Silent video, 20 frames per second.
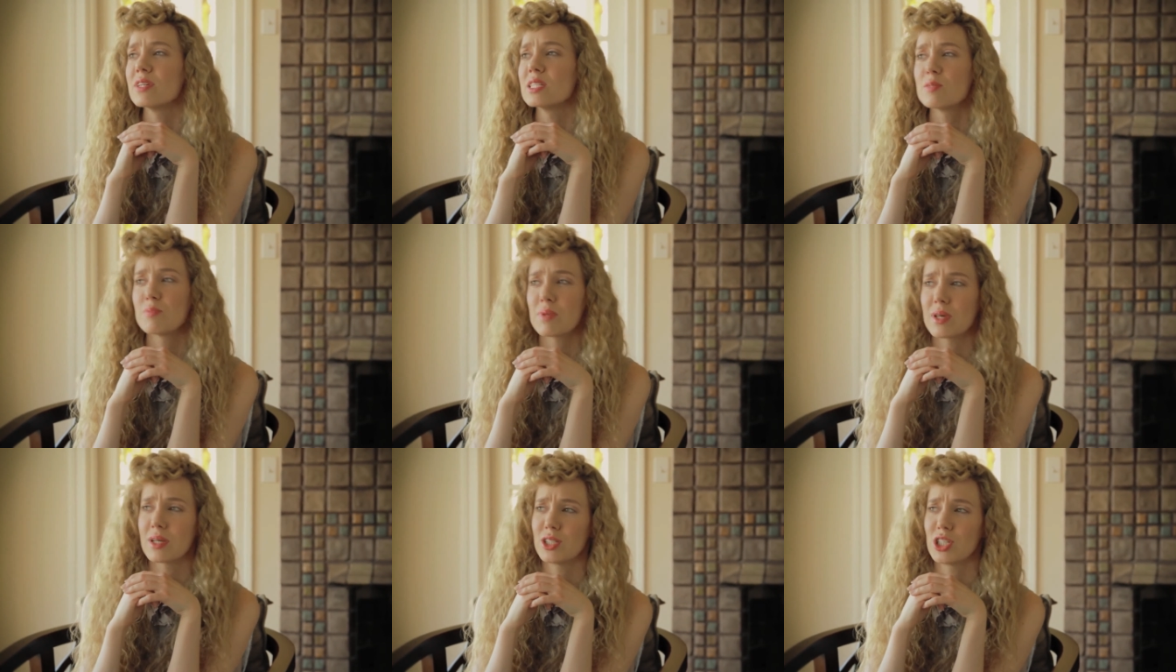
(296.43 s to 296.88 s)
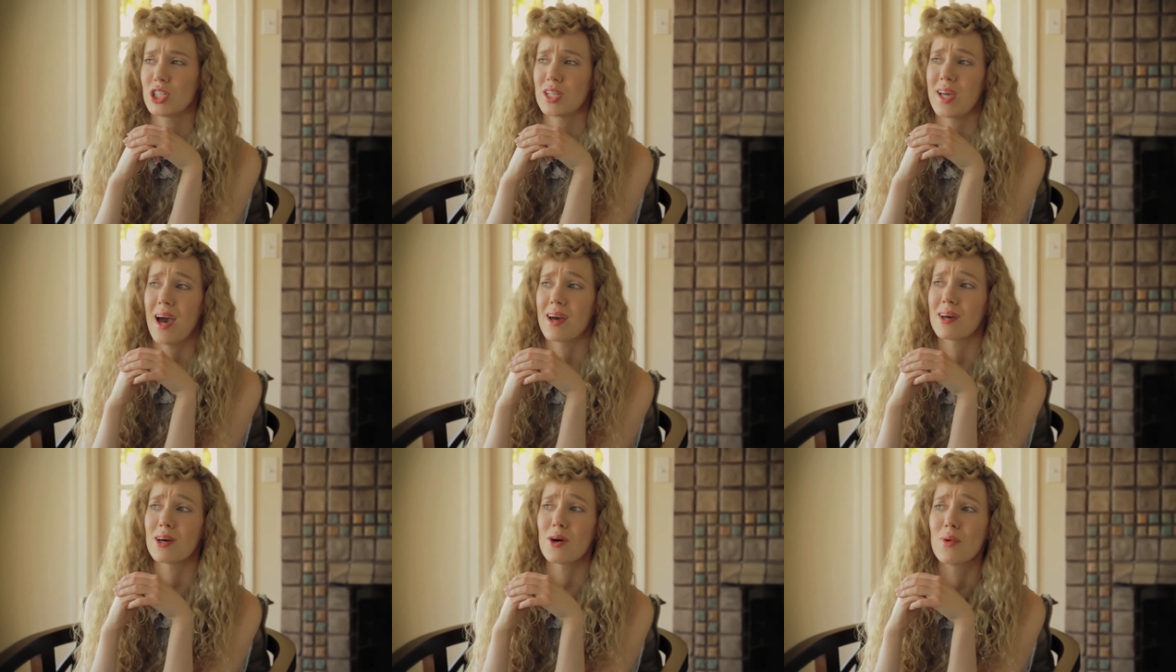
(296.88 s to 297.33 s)
is because she
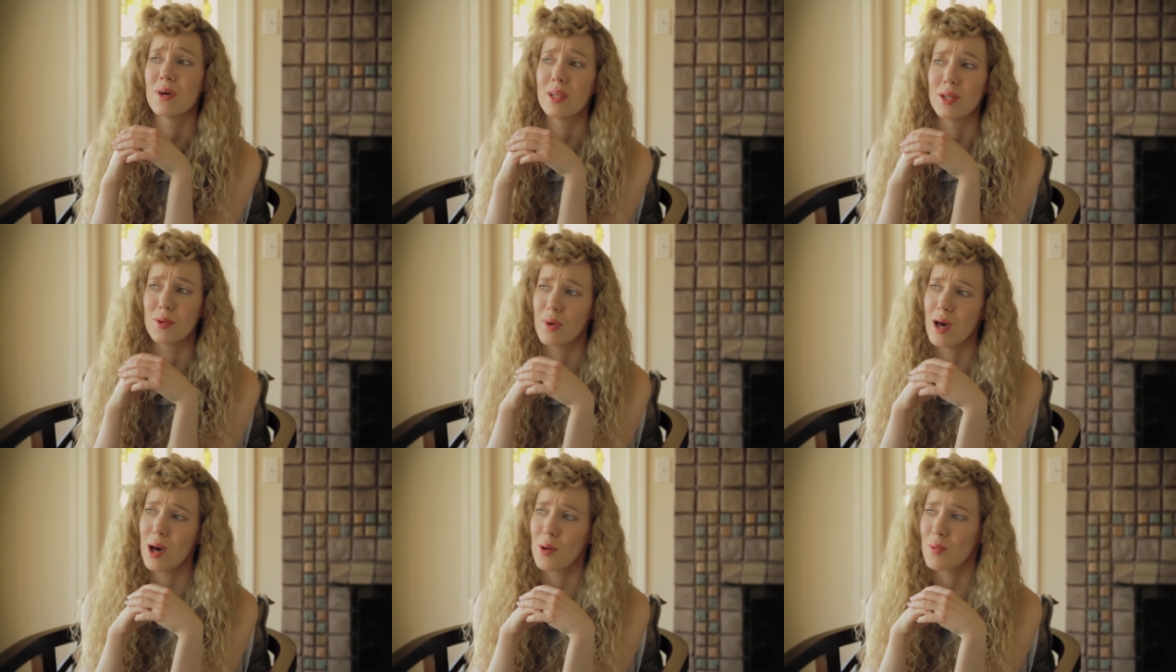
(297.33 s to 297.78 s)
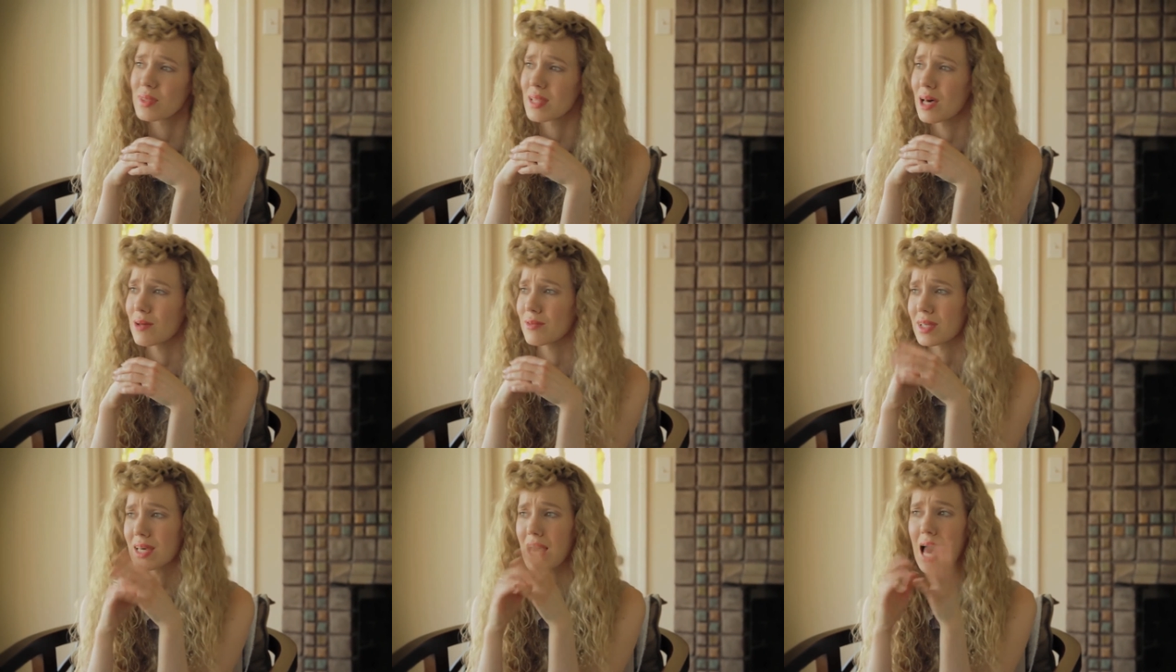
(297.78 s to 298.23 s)
can't go anywhere
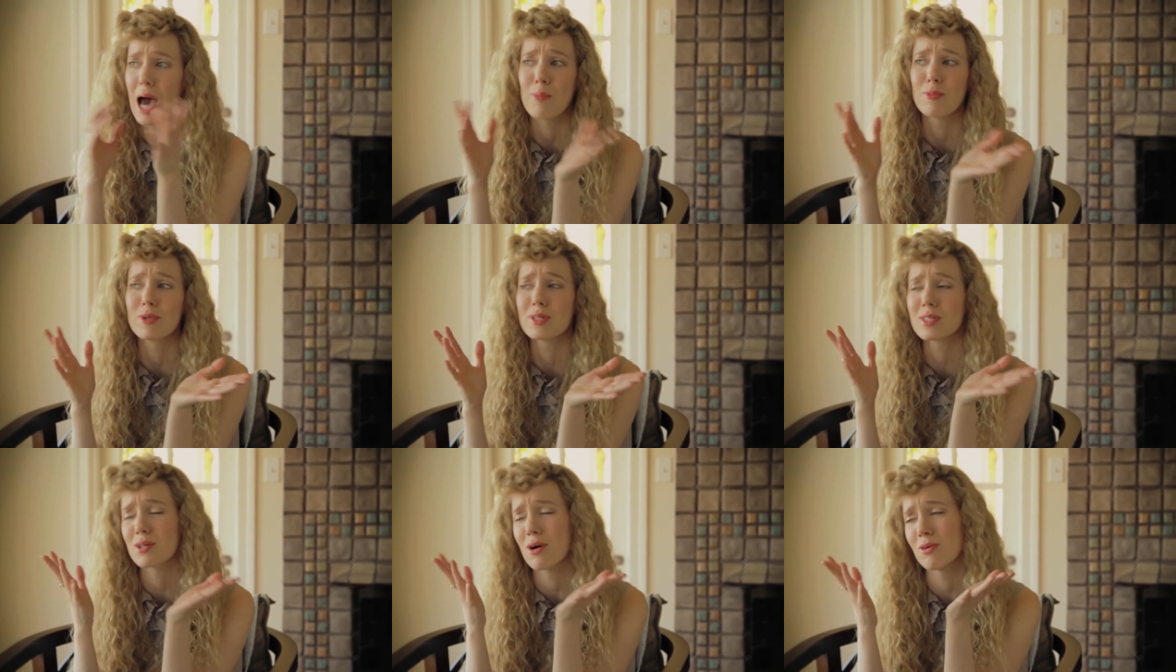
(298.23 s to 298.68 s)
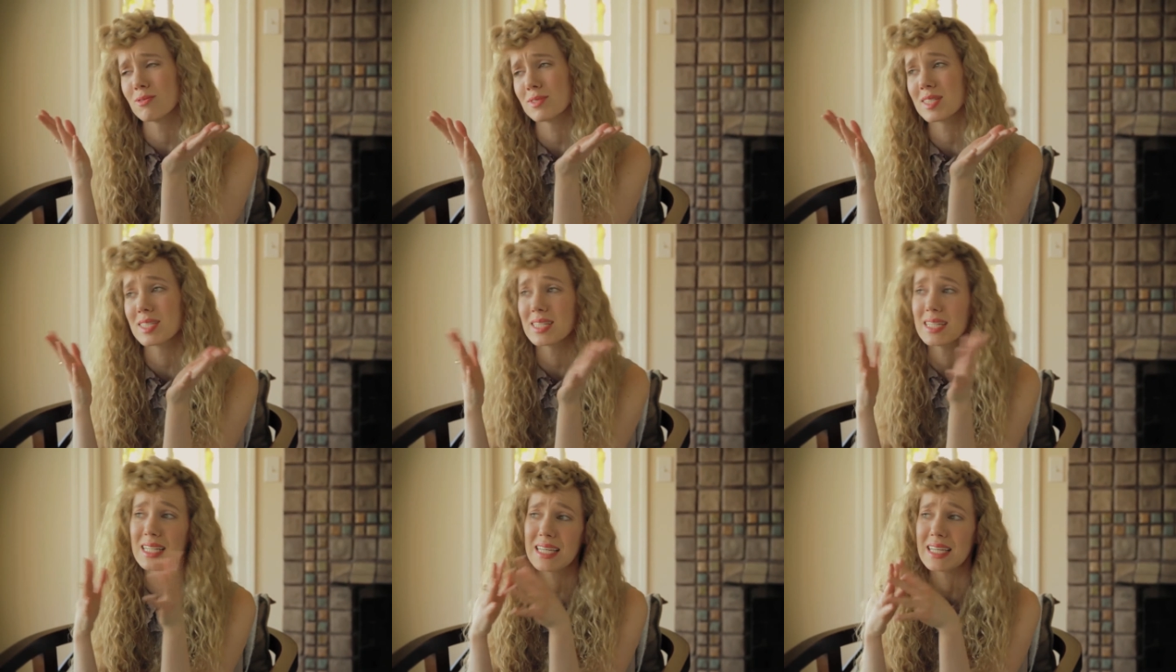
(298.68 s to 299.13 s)
without the cameras
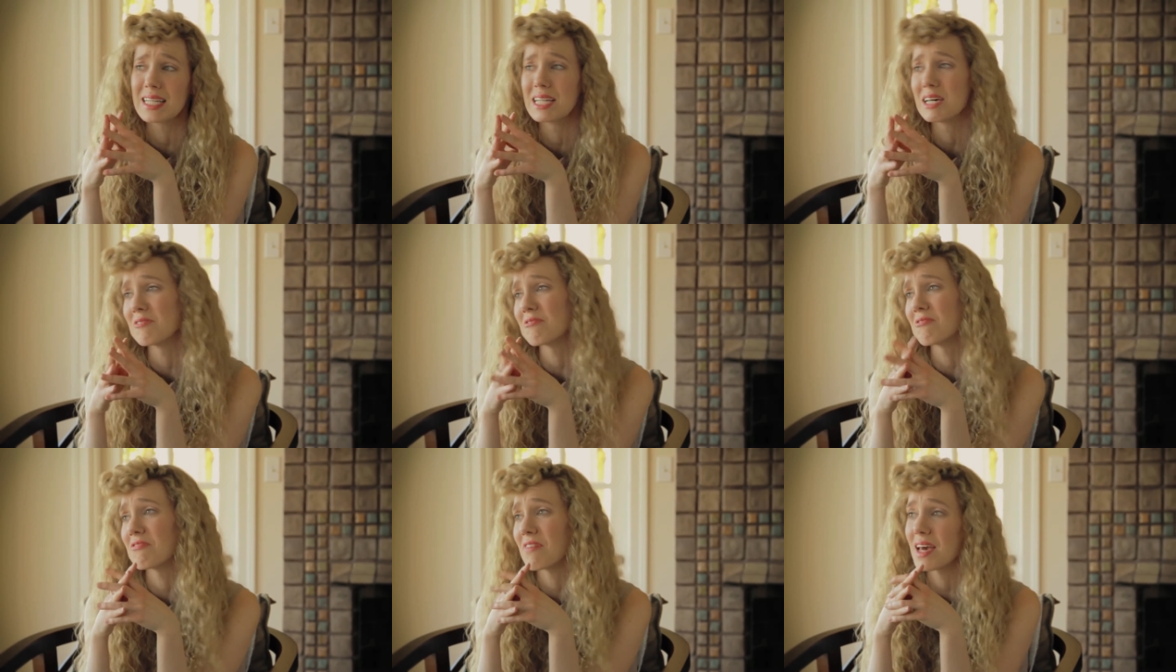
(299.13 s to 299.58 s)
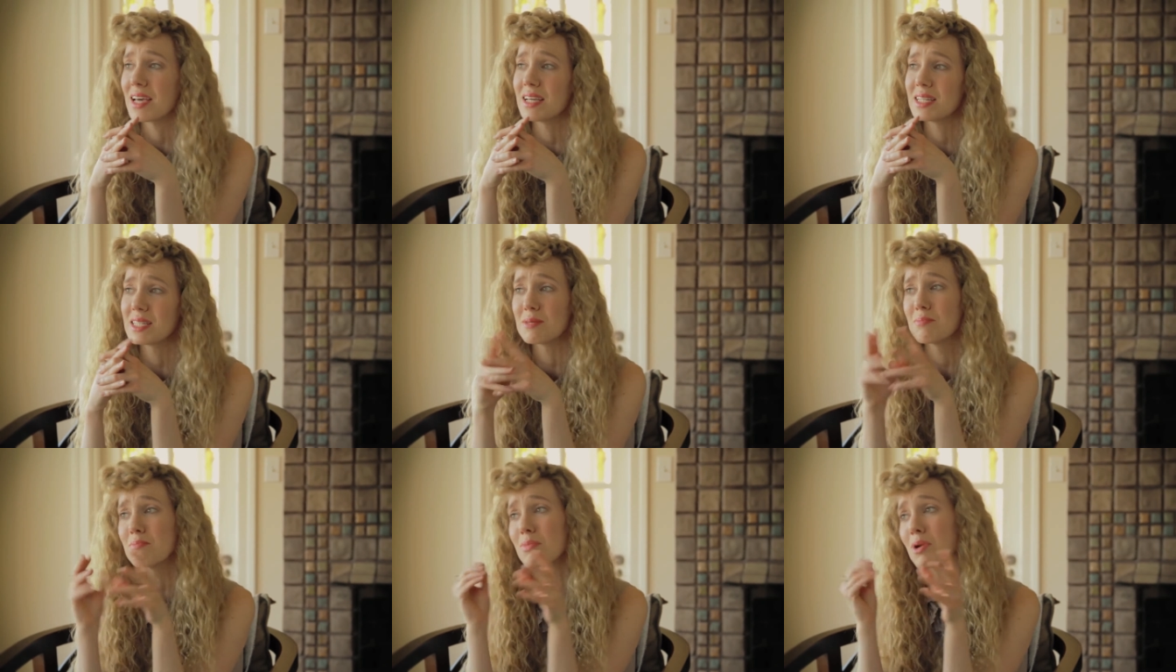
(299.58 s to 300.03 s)
constantly in her
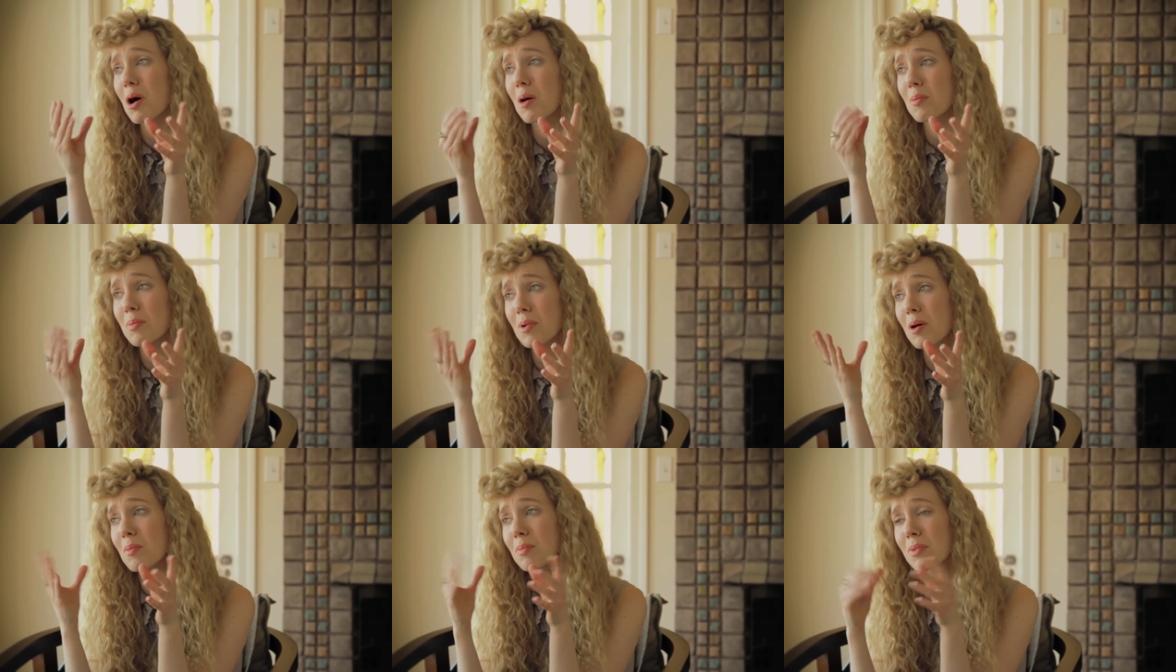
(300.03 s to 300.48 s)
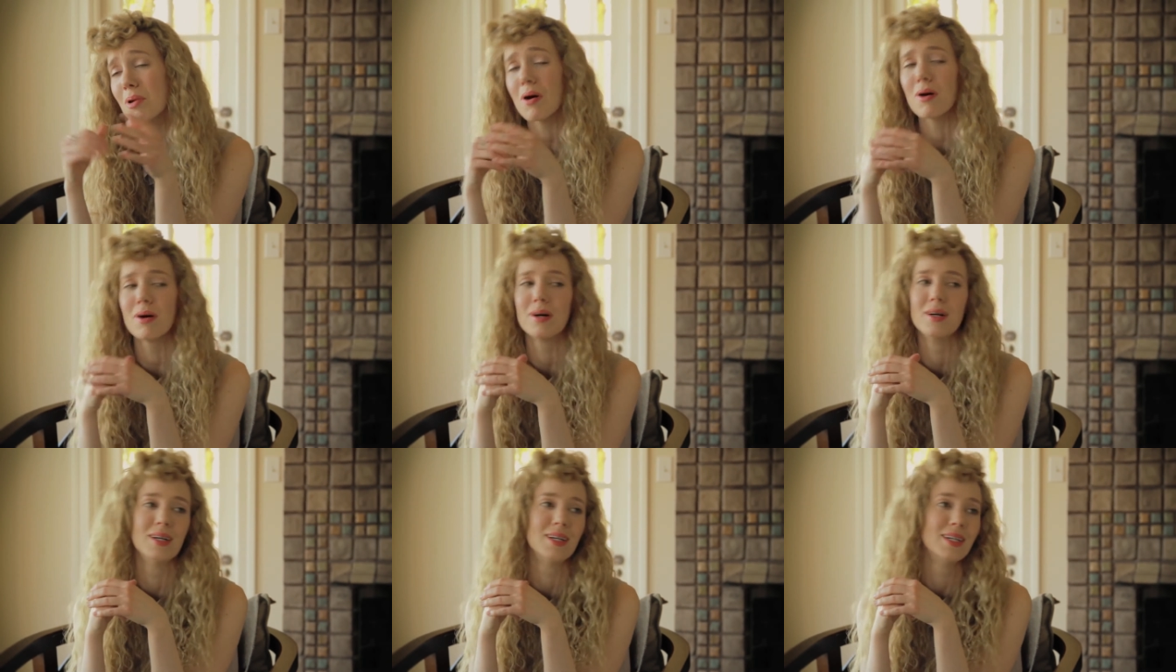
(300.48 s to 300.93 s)
face and blah, blah,
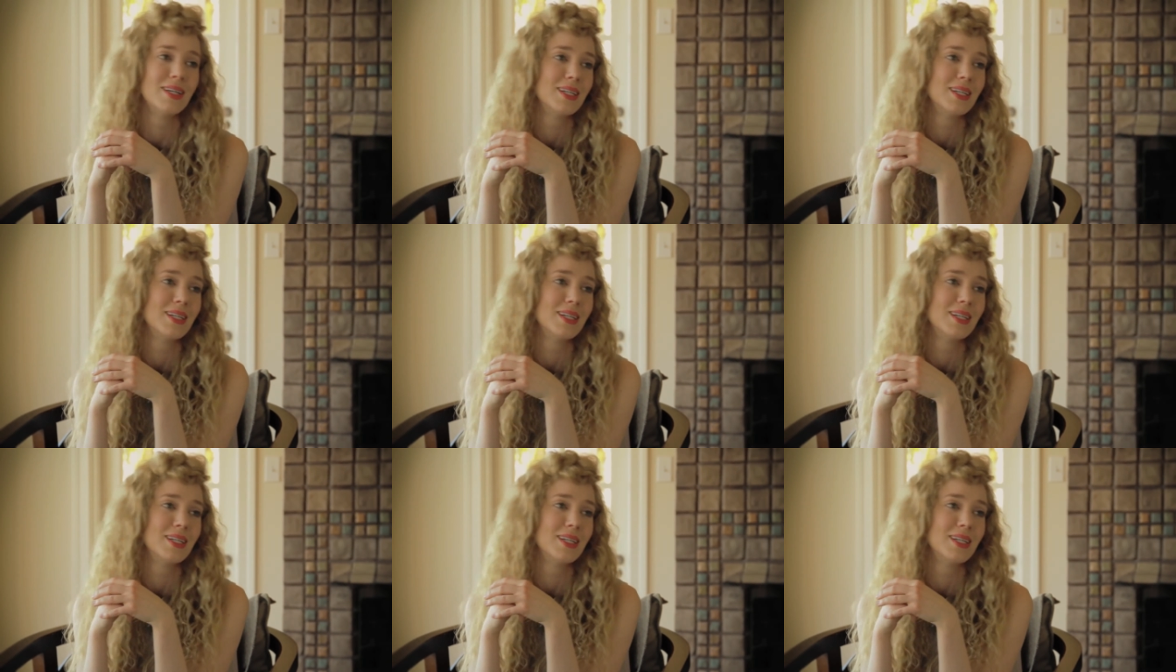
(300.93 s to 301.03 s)
blah.